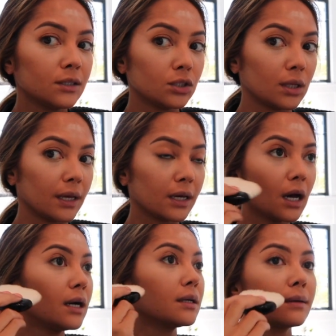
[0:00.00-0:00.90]
to like
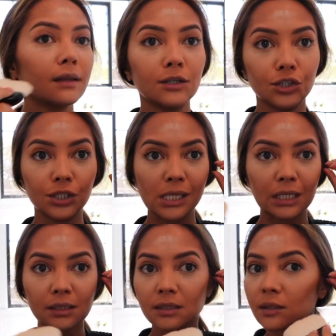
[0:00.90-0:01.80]
hug around the
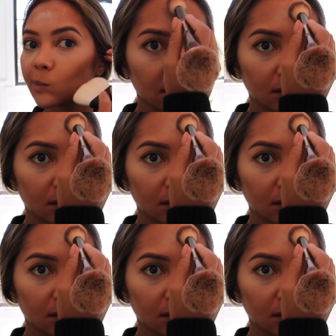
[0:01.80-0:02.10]
cheeks.